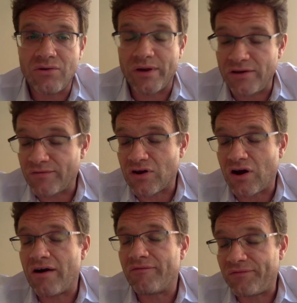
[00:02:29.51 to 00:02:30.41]
When you've
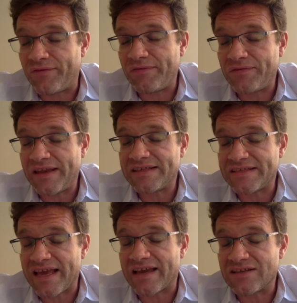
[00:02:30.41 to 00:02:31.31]
got 15
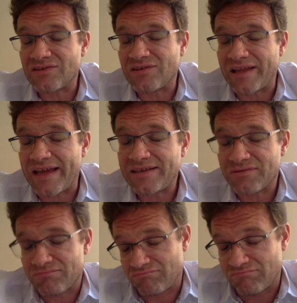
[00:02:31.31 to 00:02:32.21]
seconds or
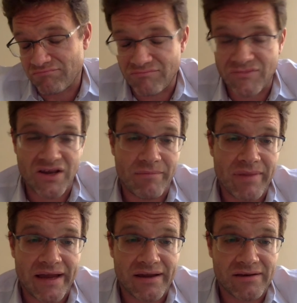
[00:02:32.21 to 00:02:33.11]
less, come back.